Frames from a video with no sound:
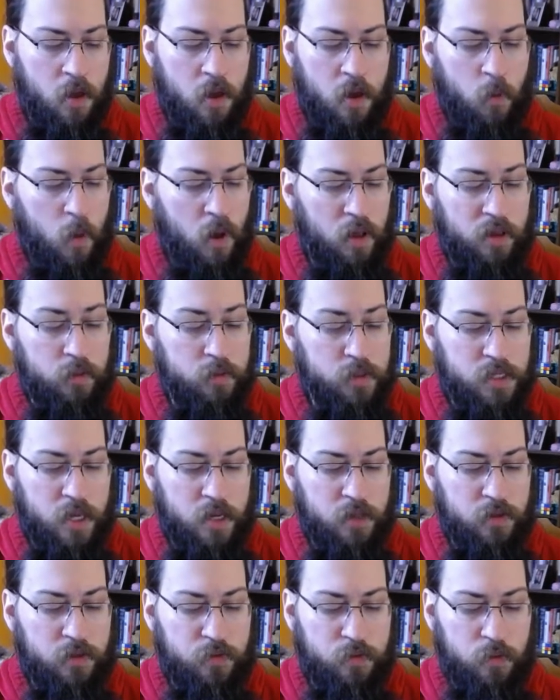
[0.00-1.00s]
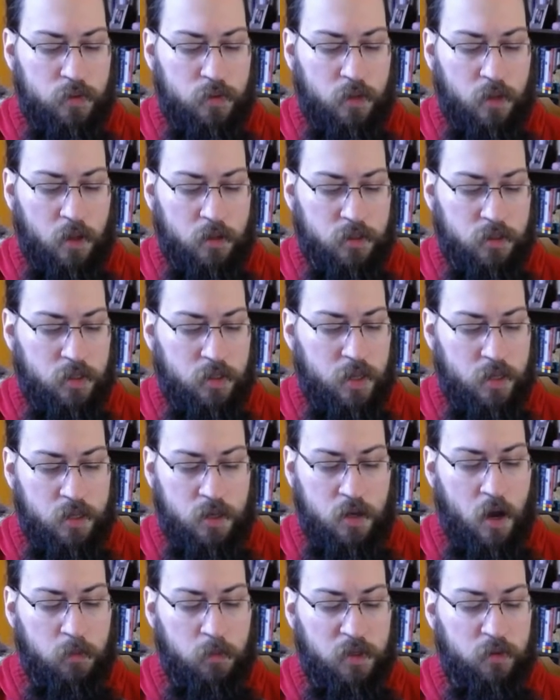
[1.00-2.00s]
While he was getting through to London, he
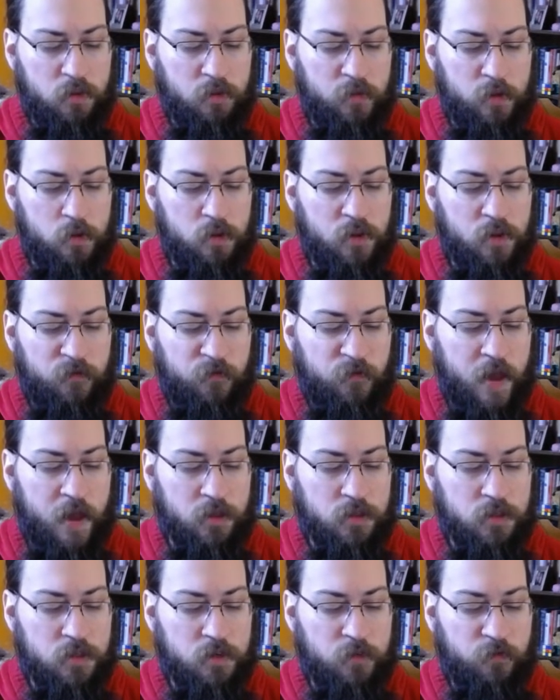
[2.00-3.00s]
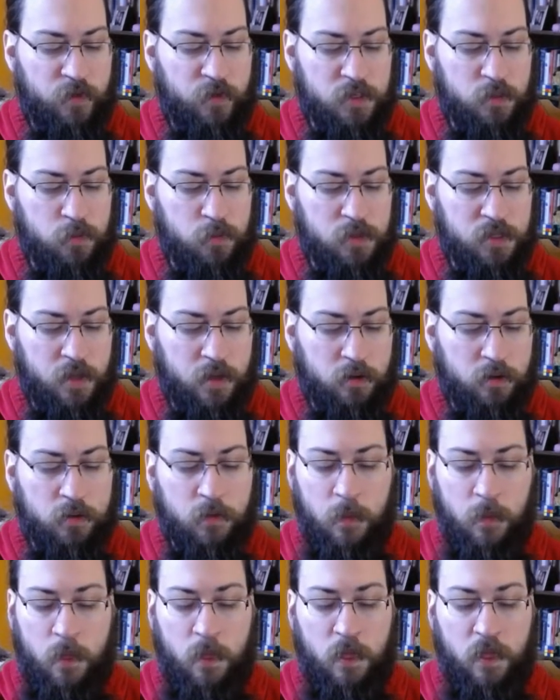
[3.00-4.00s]
calmly reviewed the facts of Vesper's letter.
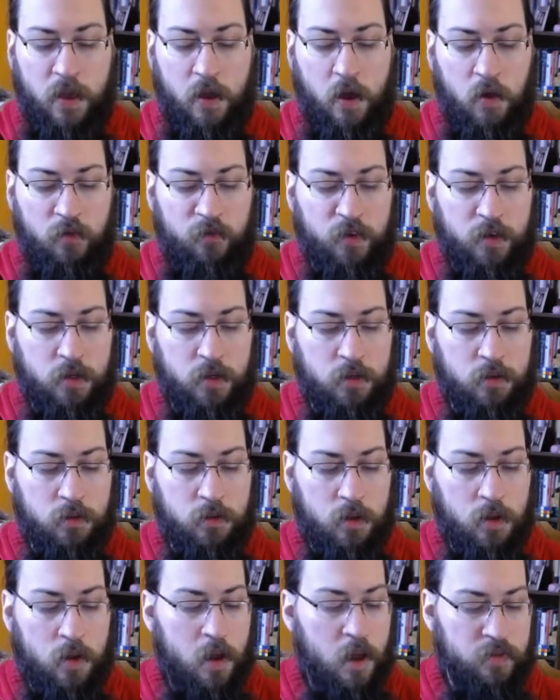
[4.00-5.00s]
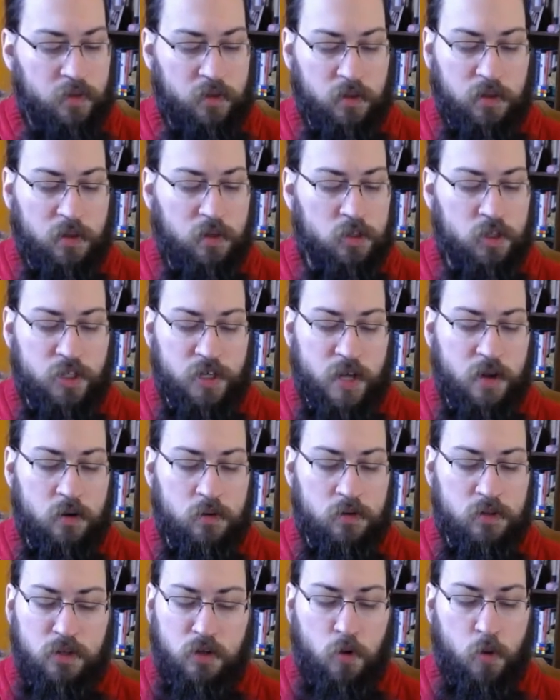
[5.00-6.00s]
They all fitted. The little
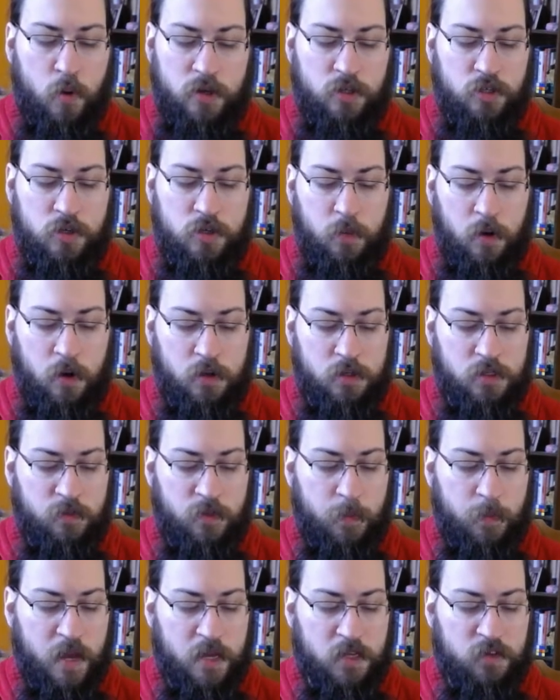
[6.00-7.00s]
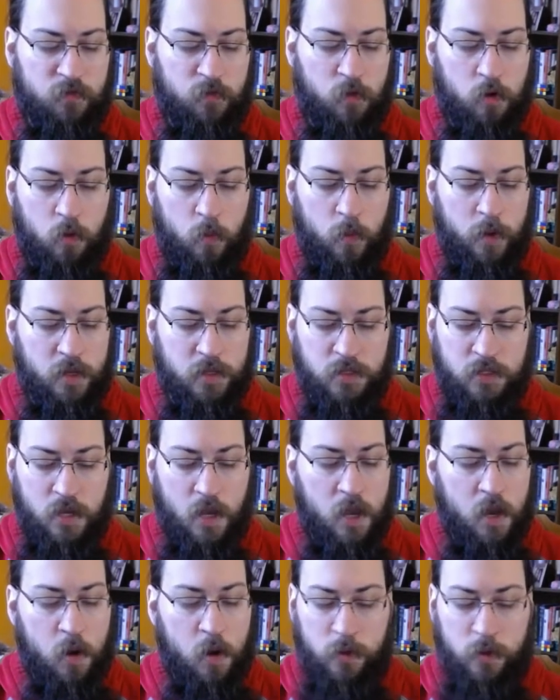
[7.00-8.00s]
shadows and question marks of the past 4 weeks,
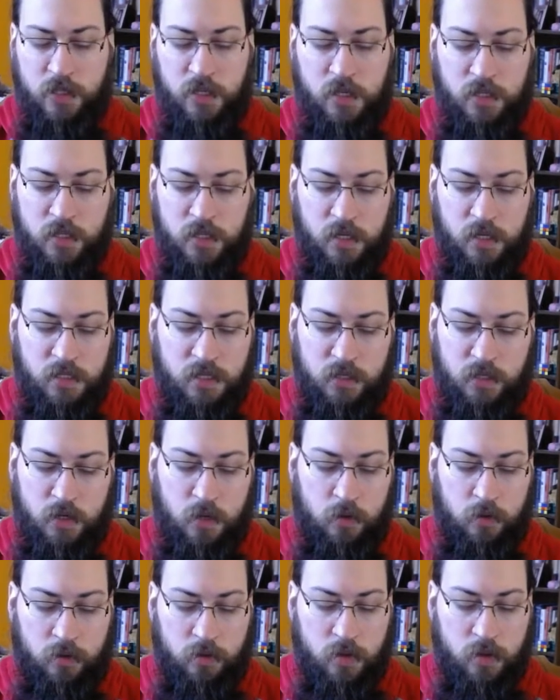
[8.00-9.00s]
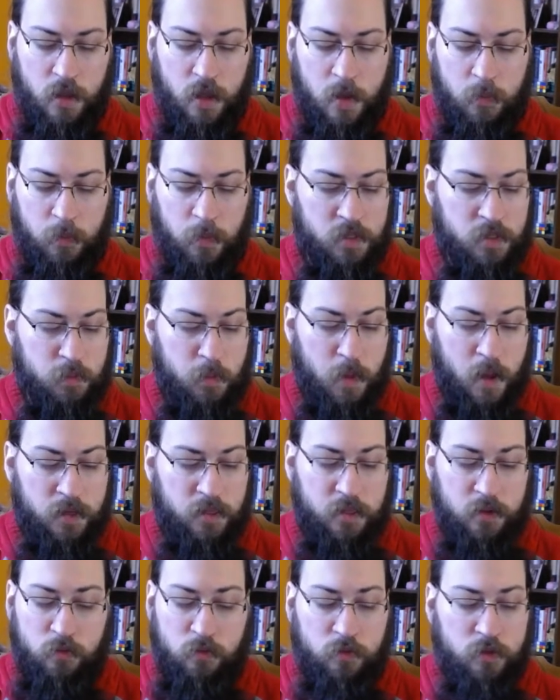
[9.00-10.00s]
which his instincts had noted, but his mind
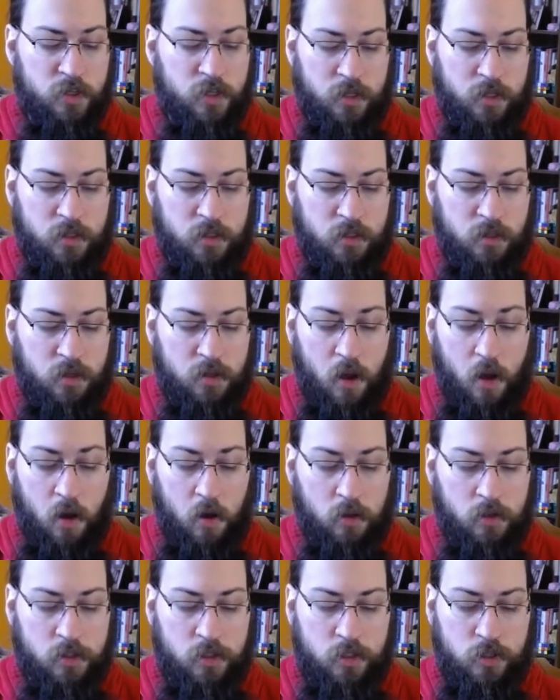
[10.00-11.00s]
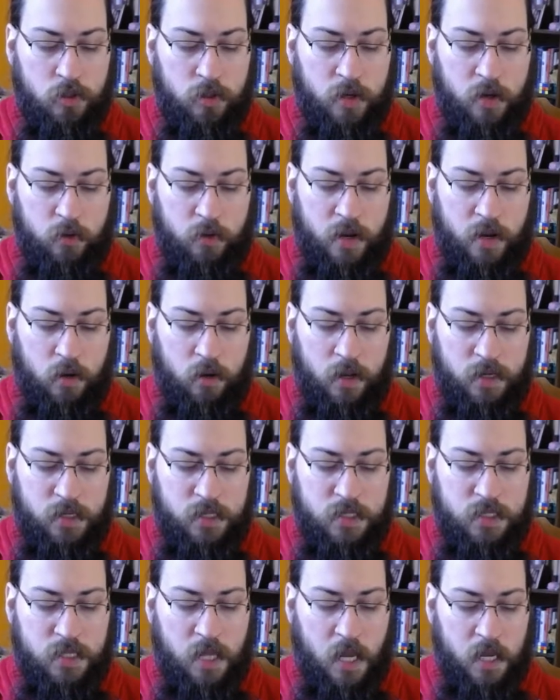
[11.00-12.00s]
had rejected, all stood out now like
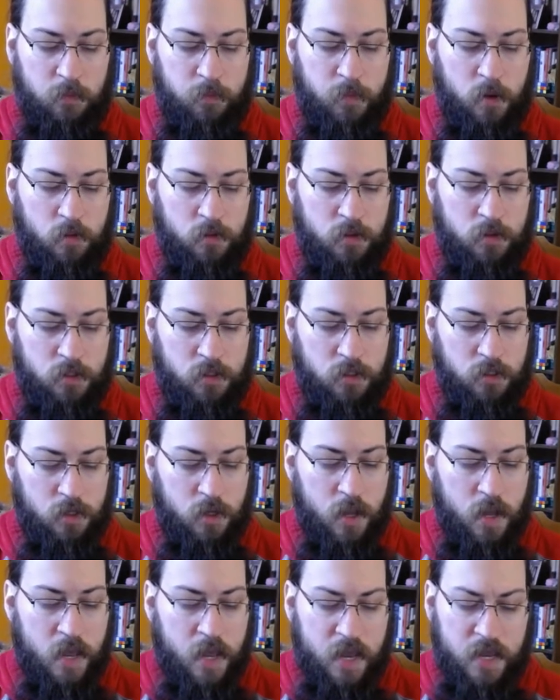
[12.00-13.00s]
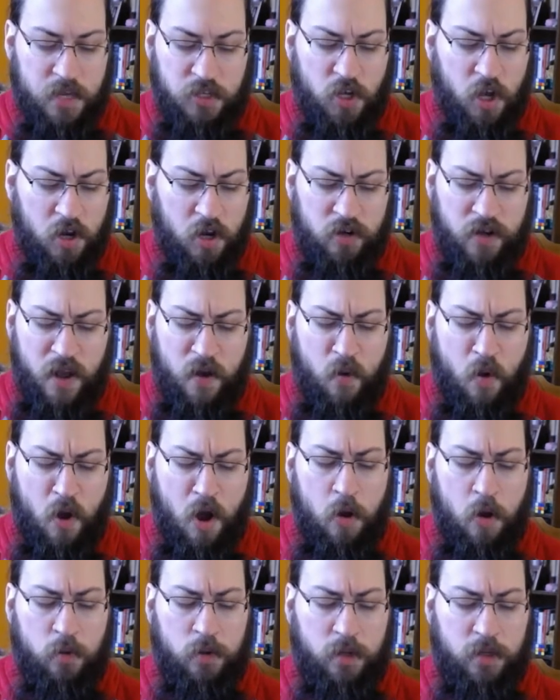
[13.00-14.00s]
signposts. He saw her now
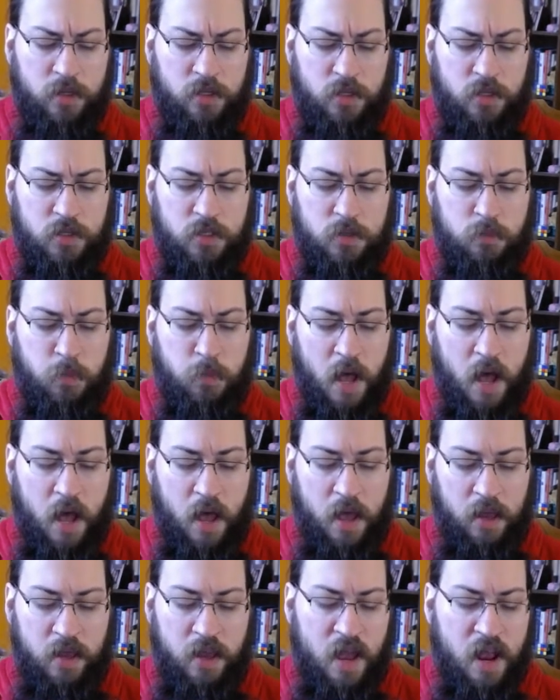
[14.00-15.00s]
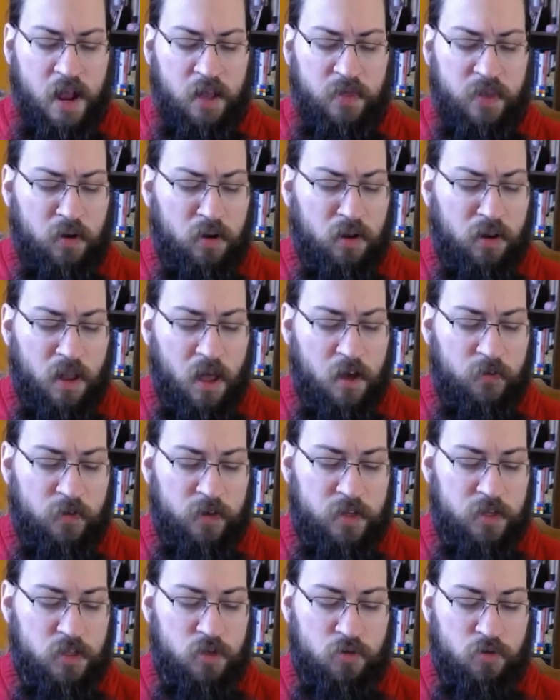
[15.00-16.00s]
only as a spy. Their love and
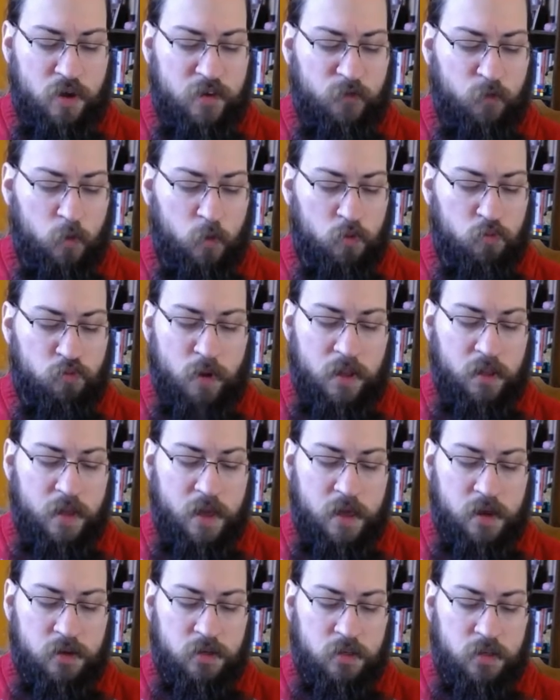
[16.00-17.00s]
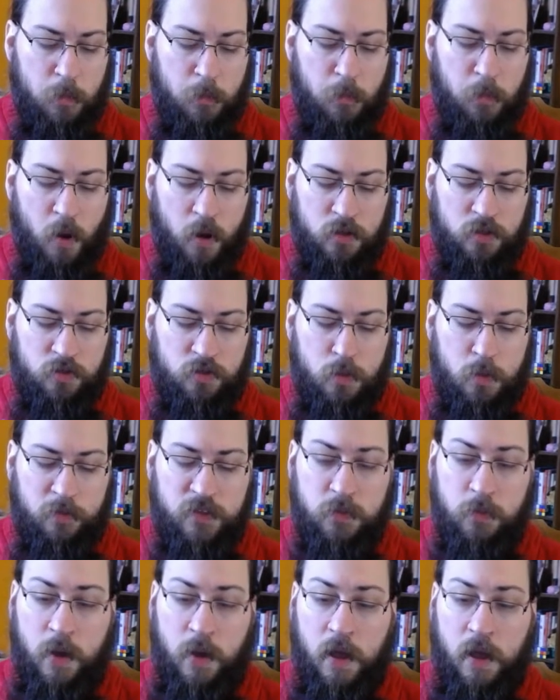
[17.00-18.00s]
his grief were relegated to the box room of
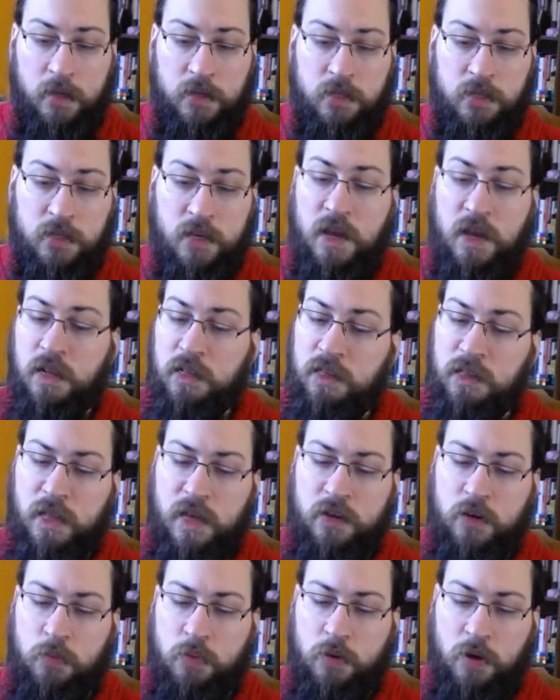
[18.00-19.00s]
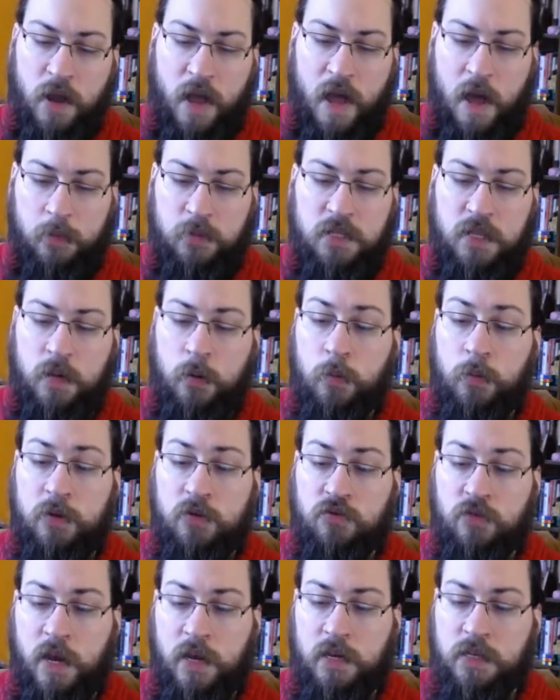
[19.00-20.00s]
his mind. Later, perhaps, they would be
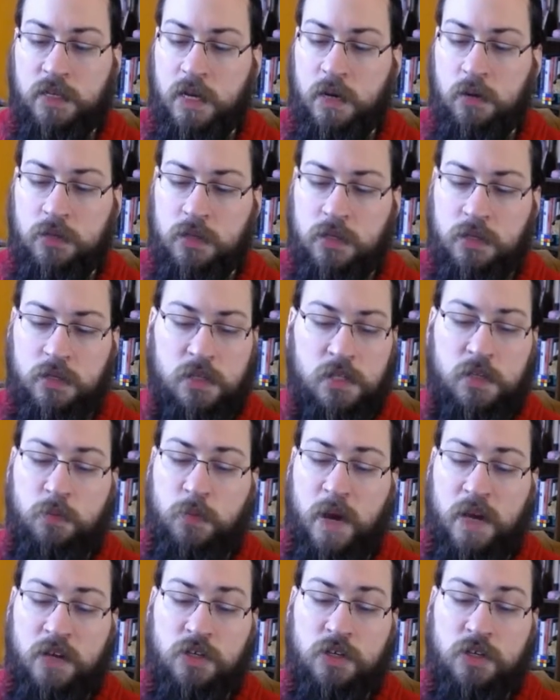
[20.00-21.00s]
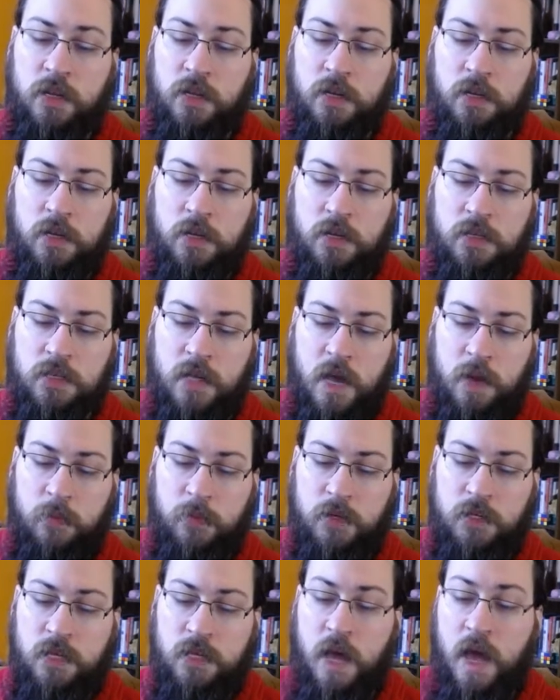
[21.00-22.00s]
dragged out, dispassionately
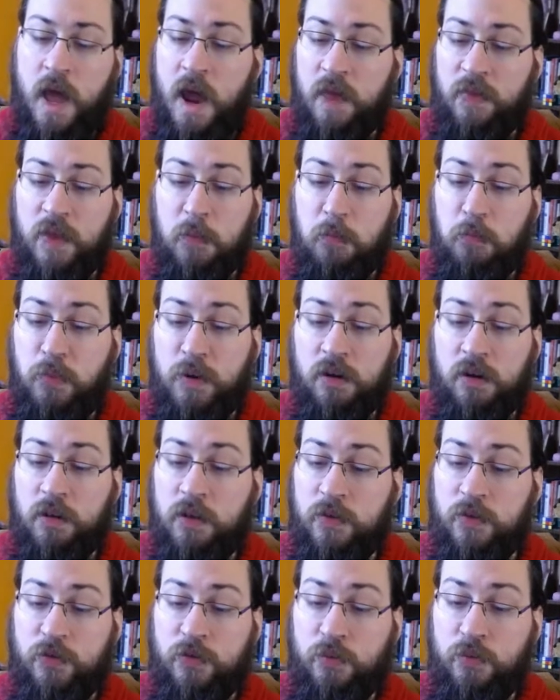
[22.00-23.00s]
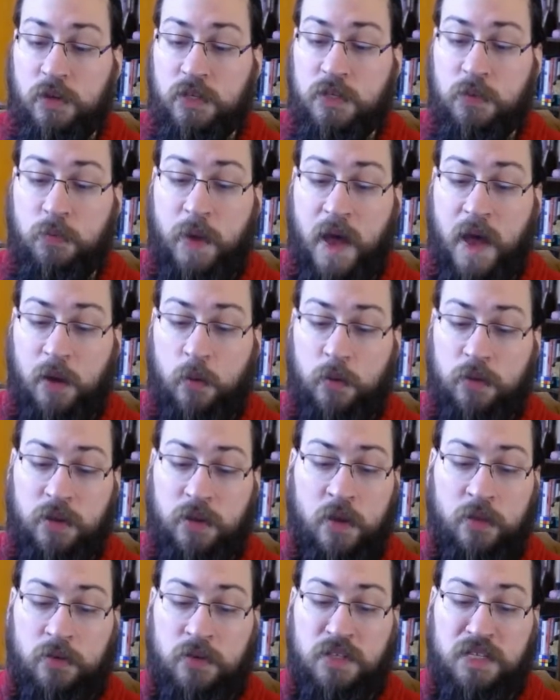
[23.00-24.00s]
examined, and then bitterly thrust back with the
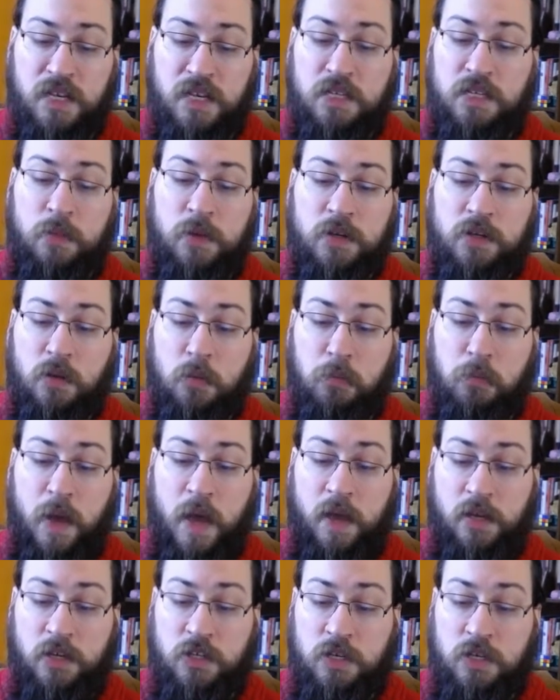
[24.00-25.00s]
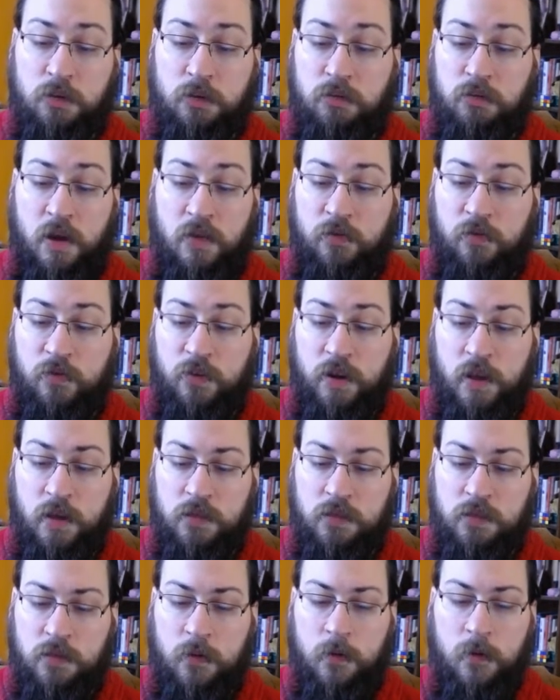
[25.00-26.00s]
other sentimental baggage he would rather forget.